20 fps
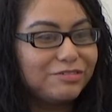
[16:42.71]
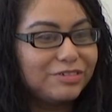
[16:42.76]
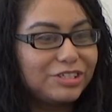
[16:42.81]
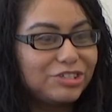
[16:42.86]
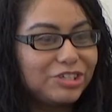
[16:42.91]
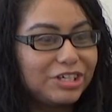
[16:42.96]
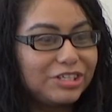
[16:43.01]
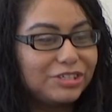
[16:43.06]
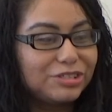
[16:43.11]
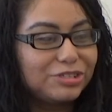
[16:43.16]
and
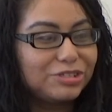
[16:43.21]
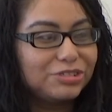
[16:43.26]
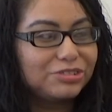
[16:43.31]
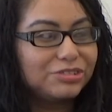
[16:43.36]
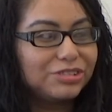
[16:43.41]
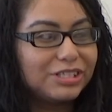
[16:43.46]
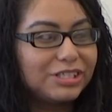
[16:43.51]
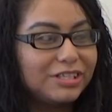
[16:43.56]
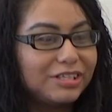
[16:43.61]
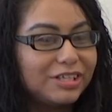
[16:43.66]
trying to
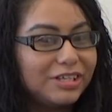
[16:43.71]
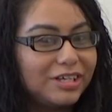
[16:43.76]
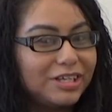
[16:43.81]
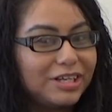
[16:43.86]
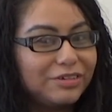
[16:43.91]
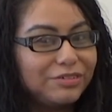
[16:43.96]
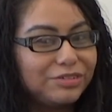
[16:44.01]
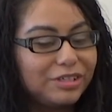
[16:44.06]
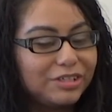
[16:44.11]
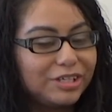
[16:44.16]
do anything and
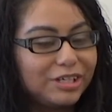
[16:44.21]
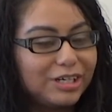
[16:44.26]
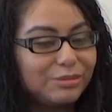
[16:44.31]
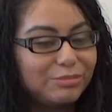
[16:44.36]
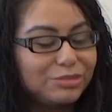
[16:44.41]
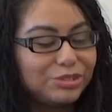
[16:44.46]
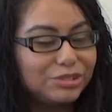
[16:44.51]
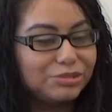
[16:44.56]
everything that I'm